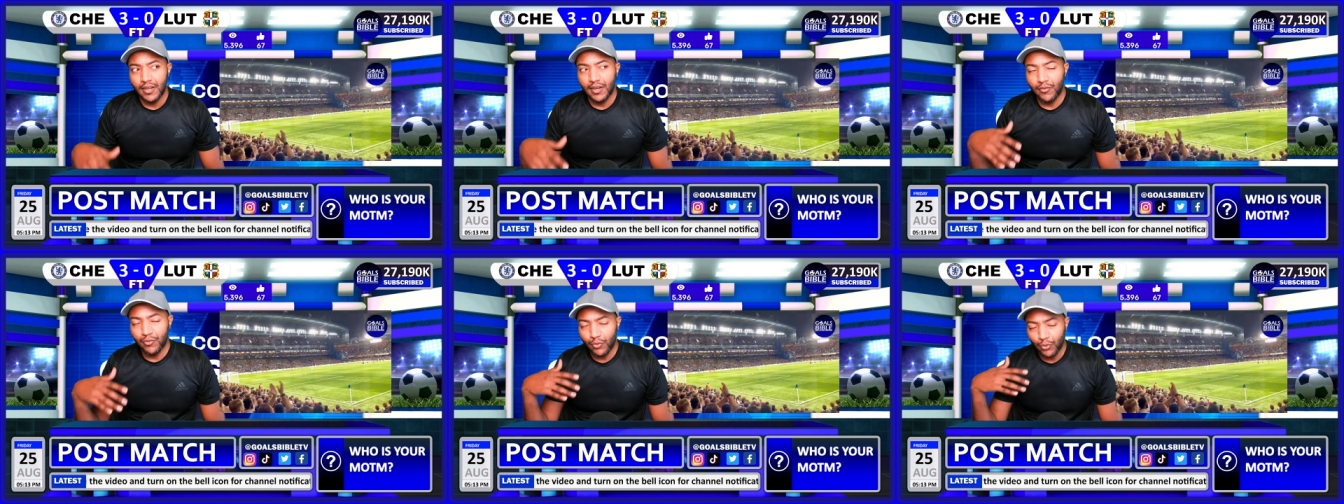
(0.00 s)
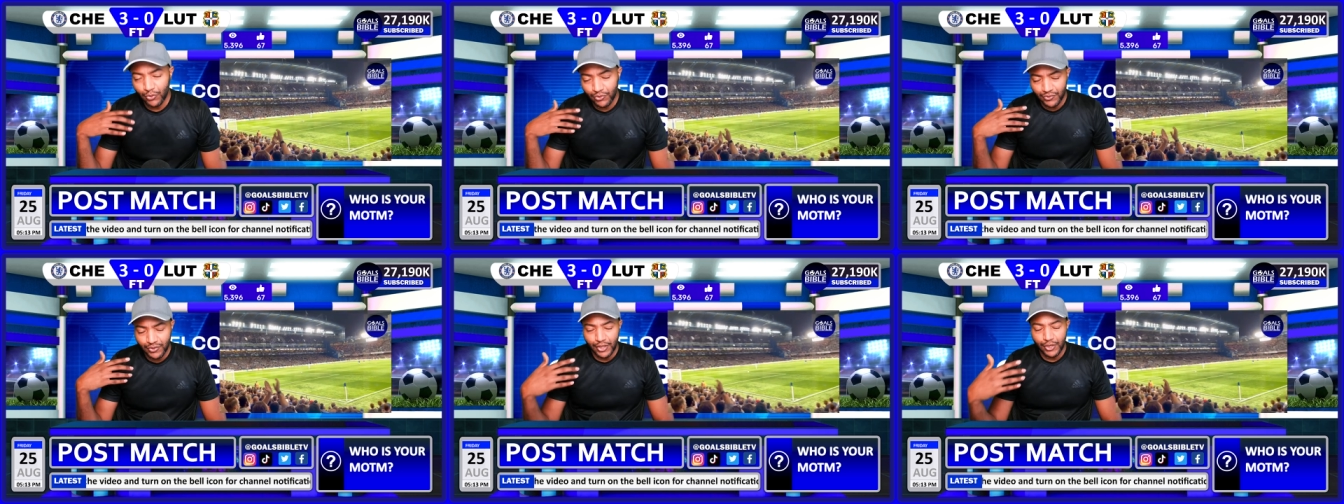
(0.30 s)

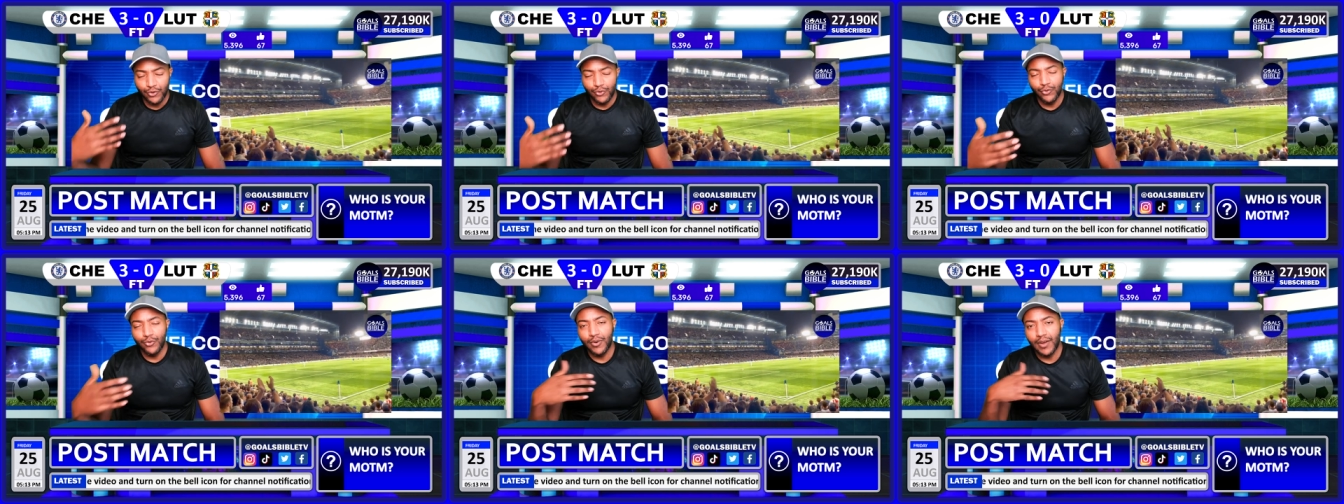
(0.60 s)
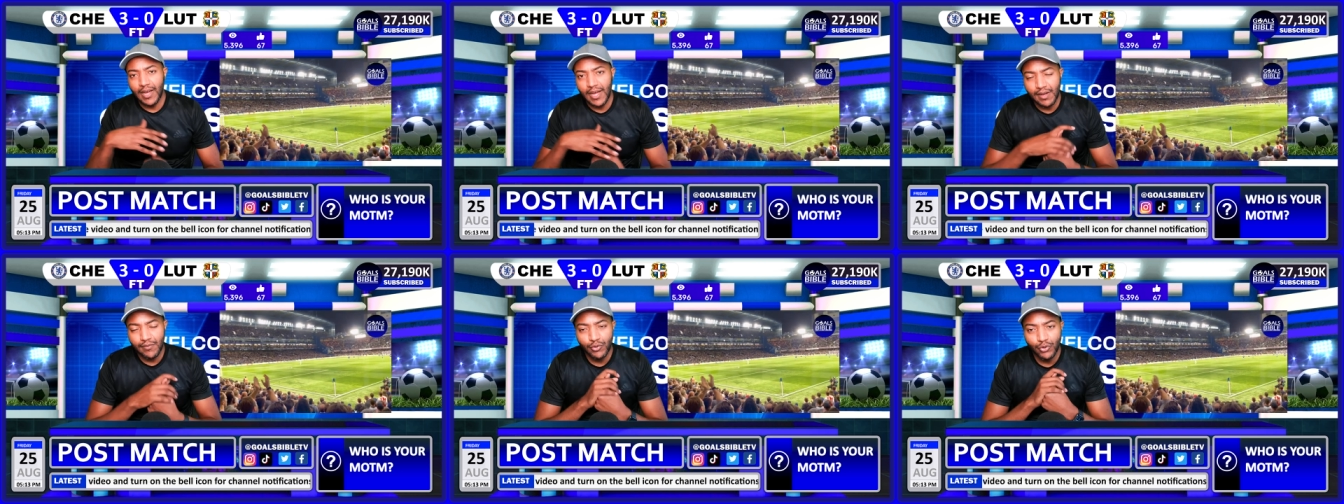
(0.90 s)
Of course, they
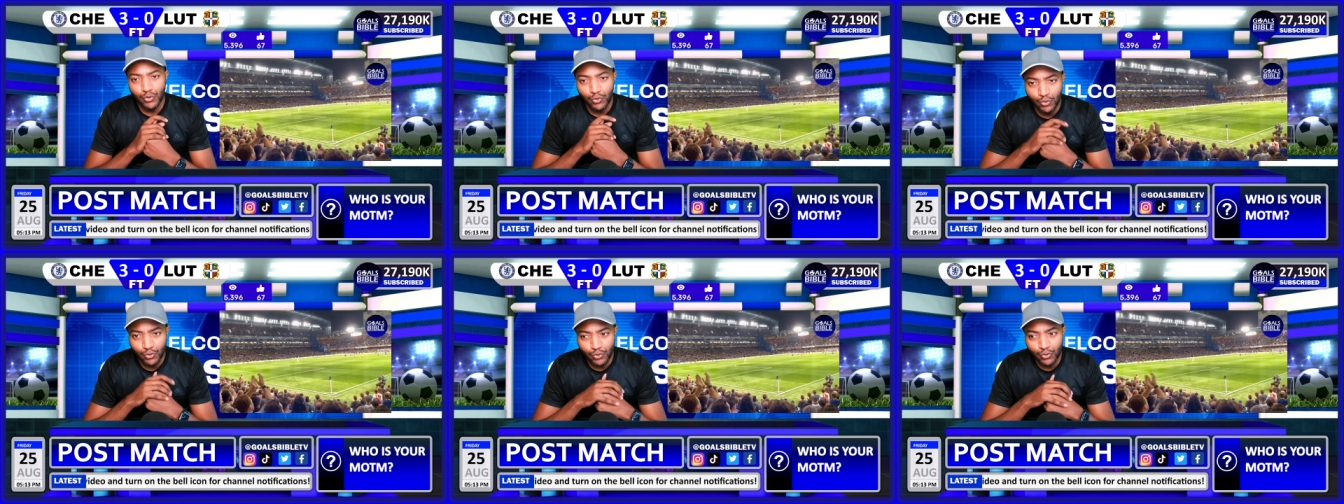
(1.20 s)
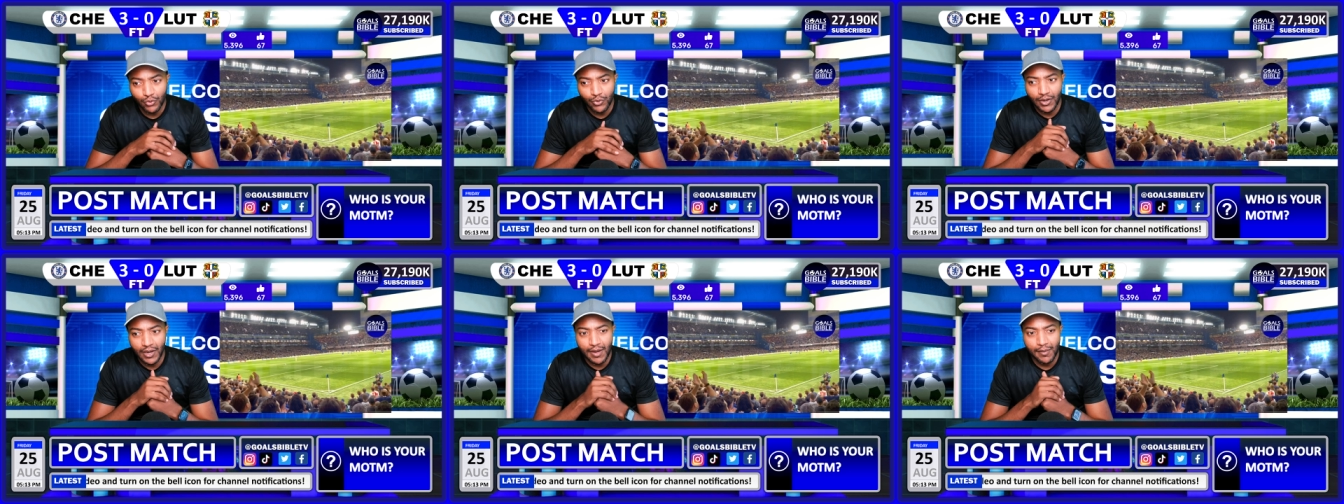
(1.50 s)
do have
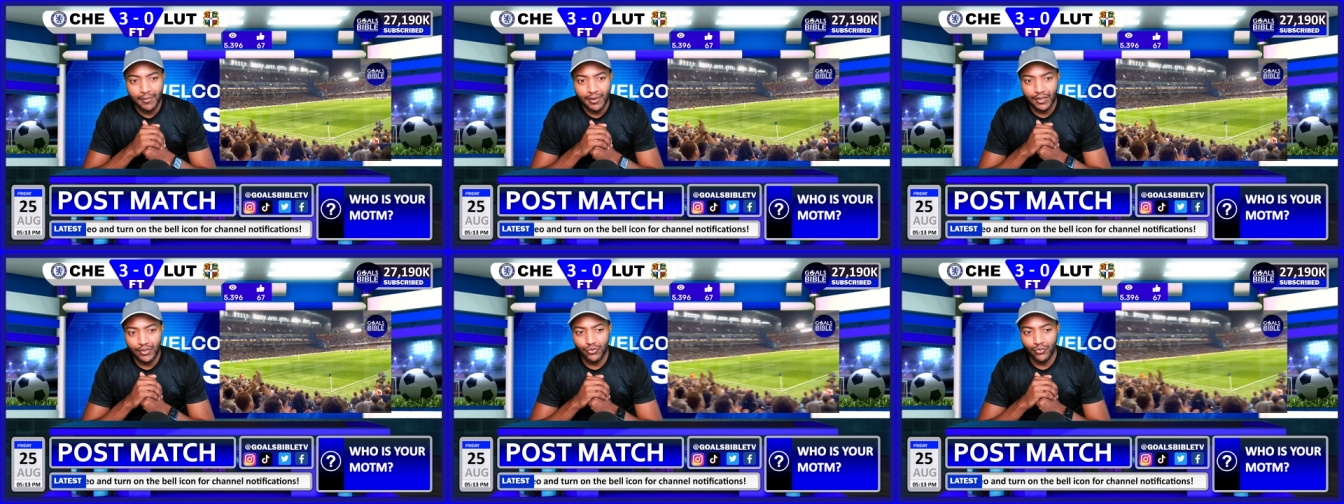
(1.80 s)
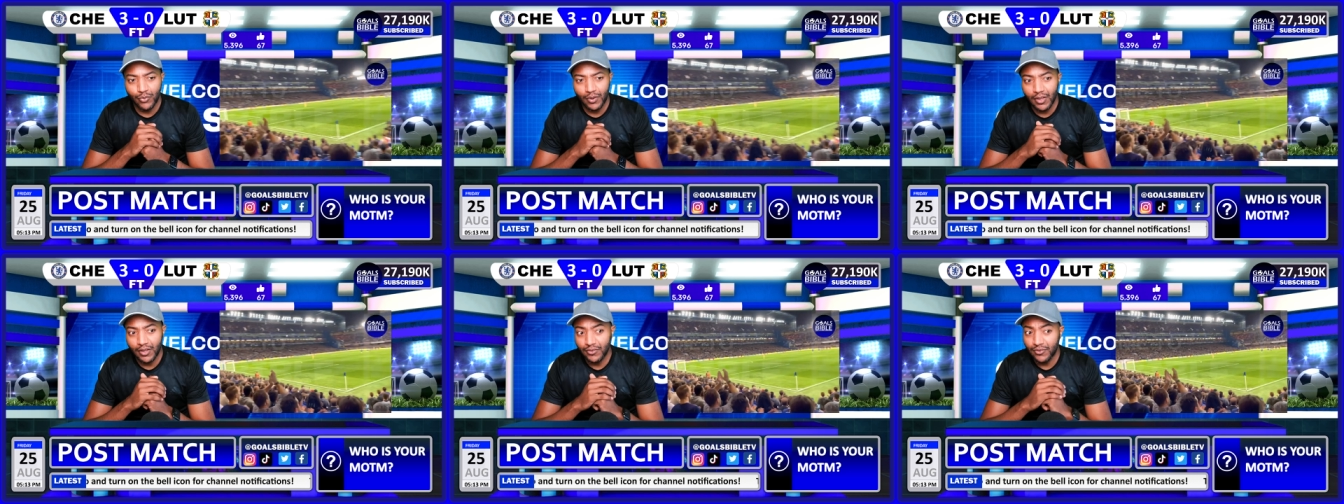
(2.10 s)
Nkunku coming
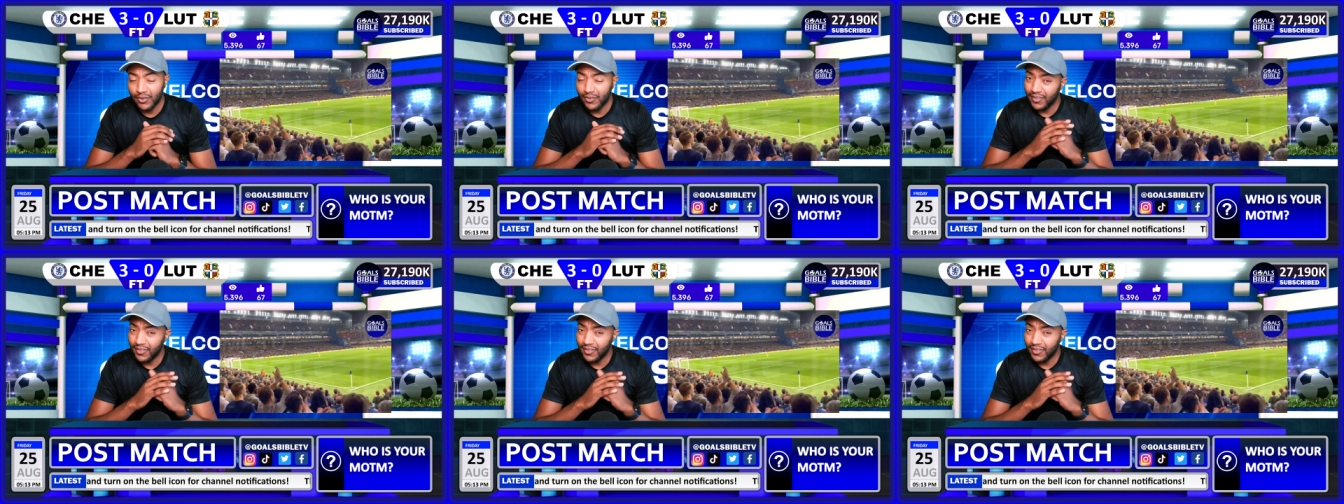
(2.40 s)
as well,